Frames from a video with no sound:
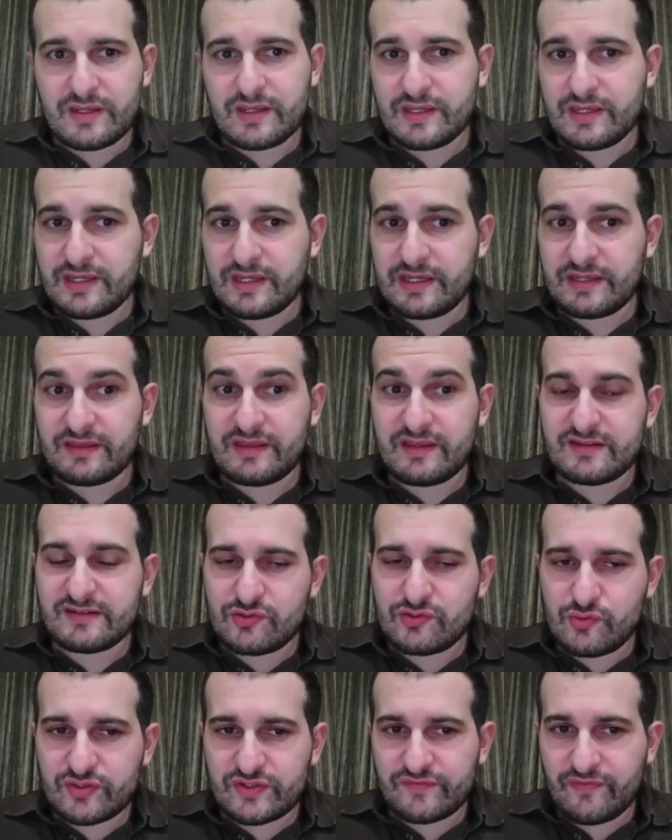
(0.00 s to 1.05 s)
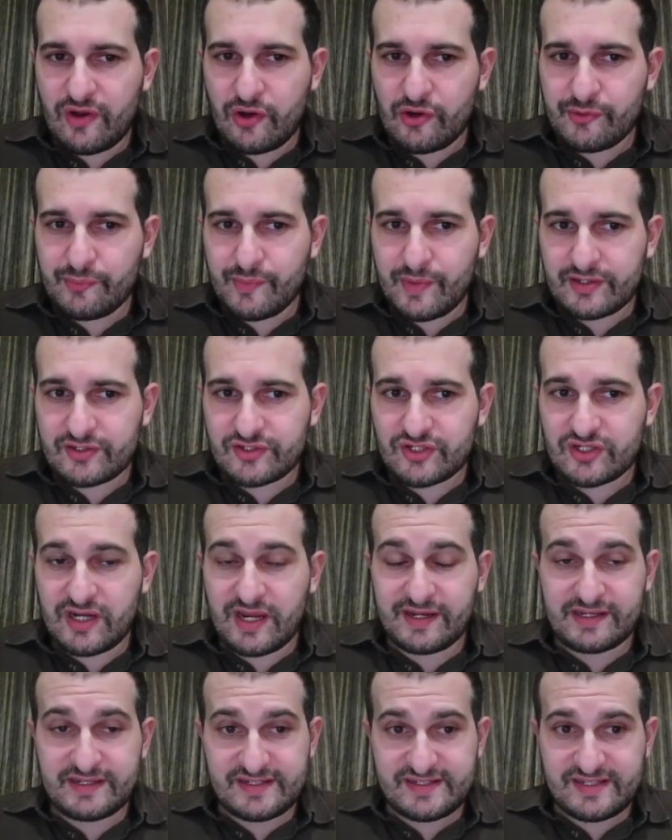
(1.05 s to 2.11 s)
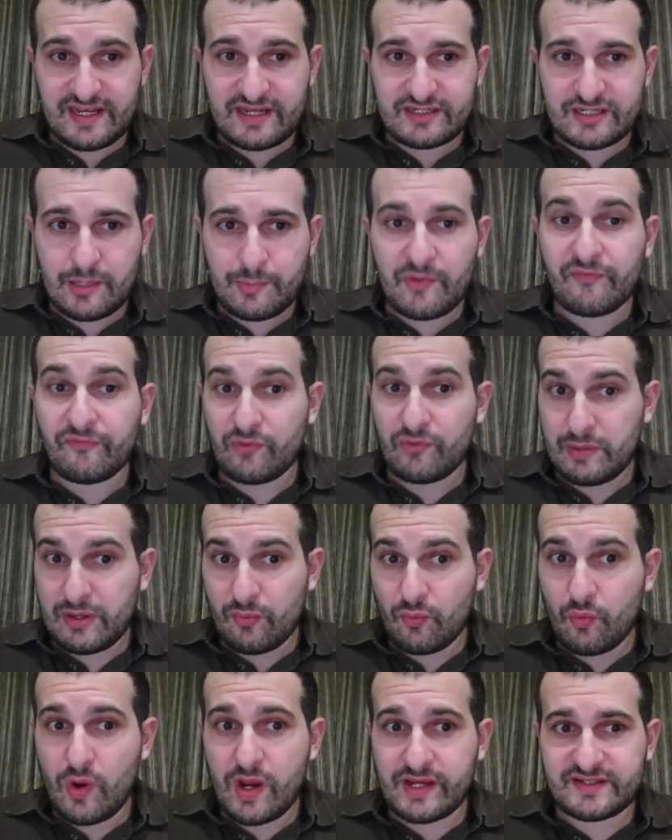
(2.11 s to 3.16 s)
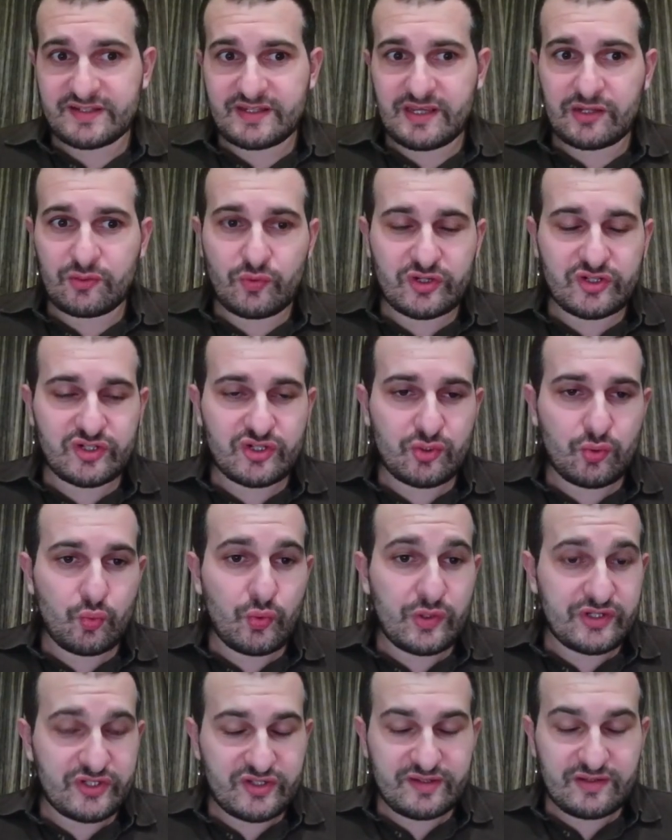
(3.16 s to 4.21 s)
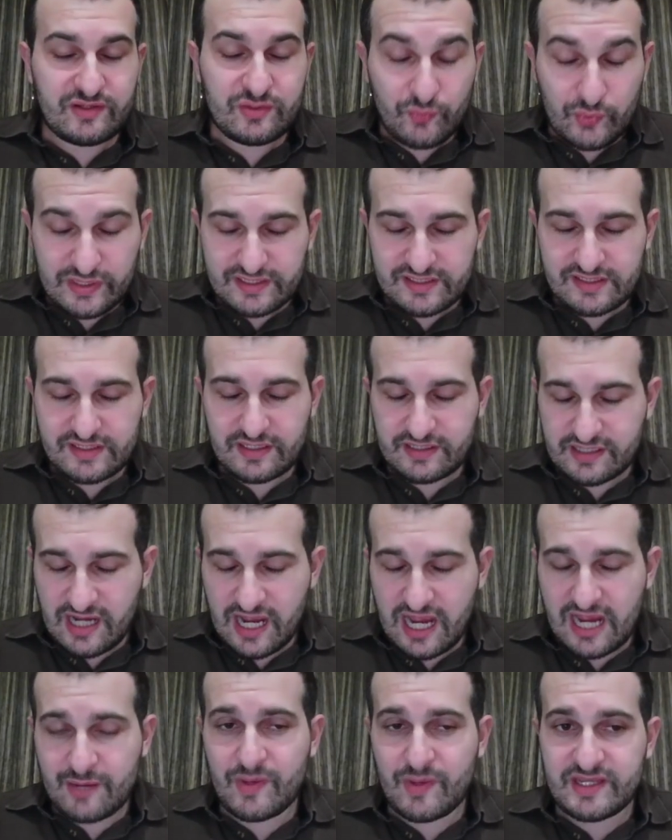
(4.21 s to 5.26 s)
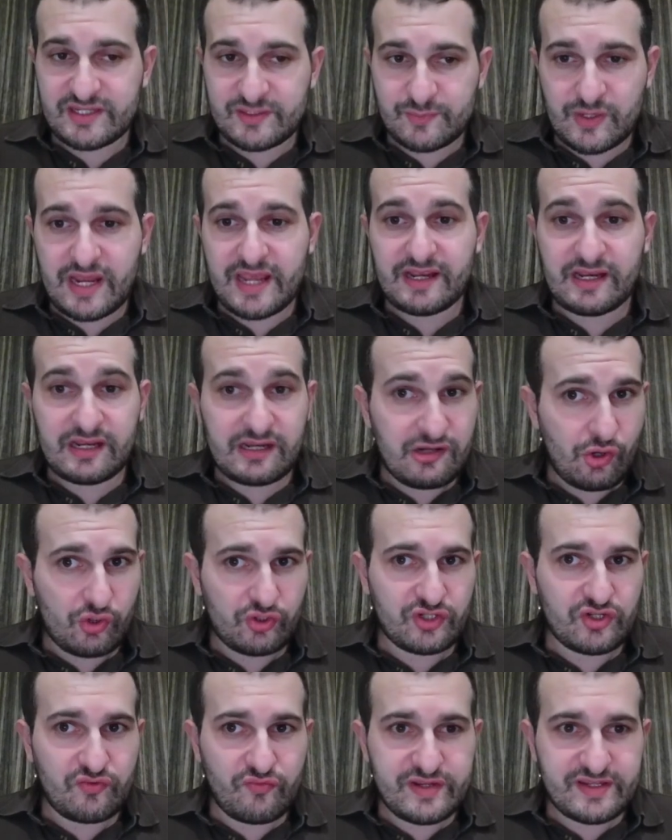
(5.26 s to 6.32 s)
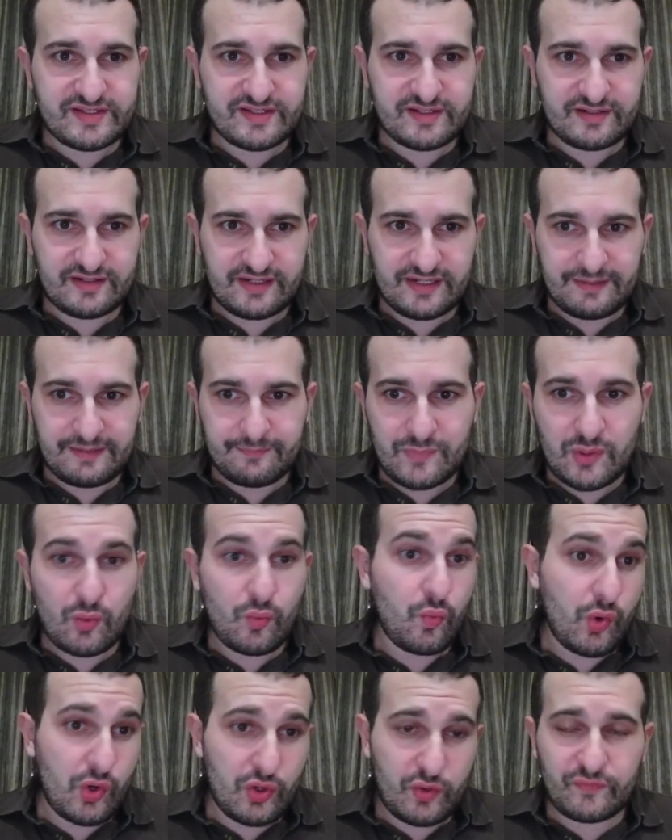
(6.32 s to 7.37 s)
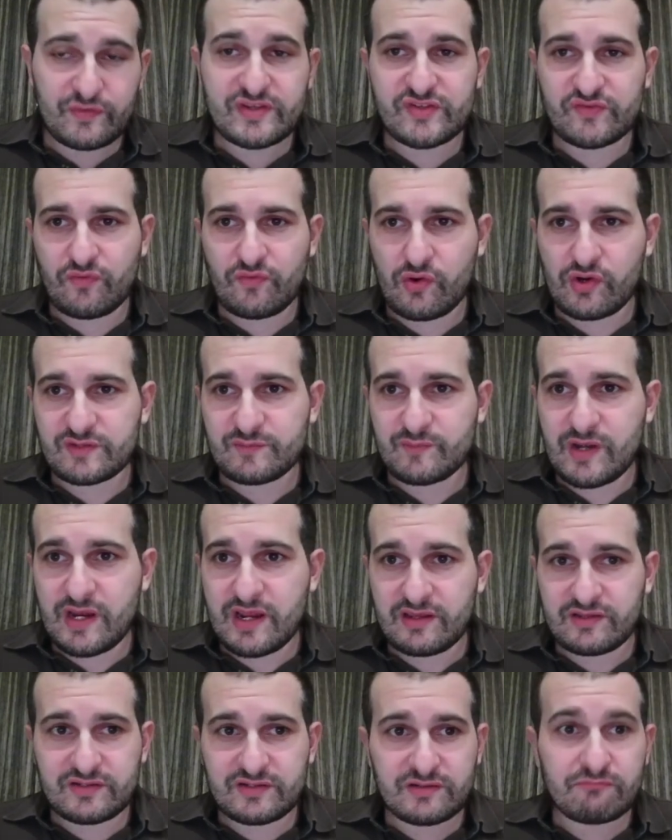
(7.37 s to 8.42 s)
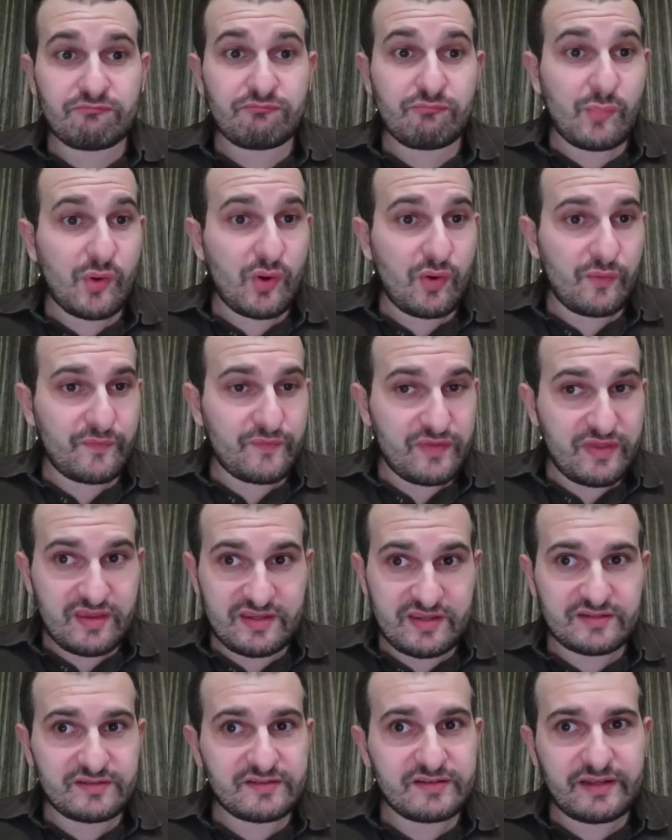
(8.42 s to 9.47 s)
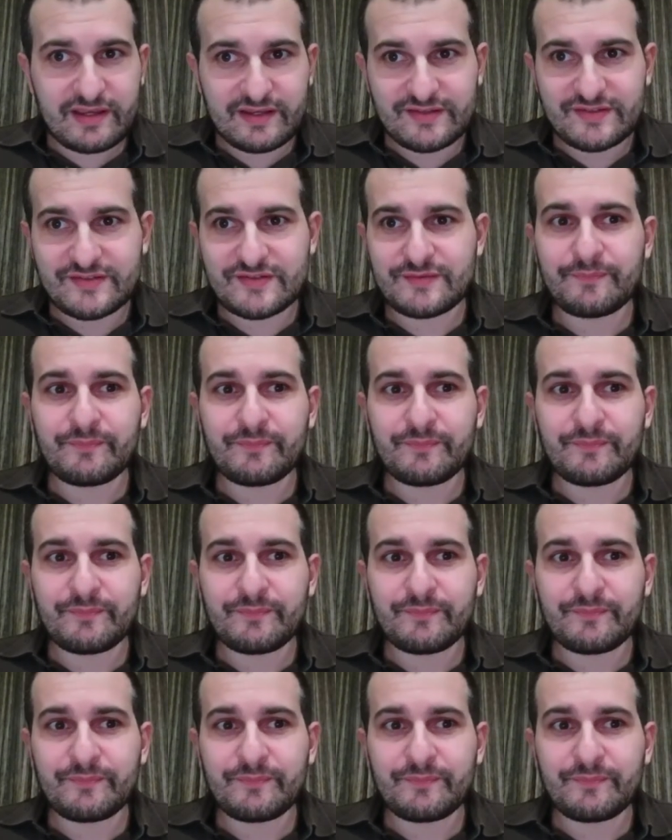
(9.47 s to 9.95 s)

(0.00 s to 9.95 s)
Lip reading: And this looks very much like a setup from the white side, which Vincent Keimer is playing a lot recently, one of the strongest players of these days.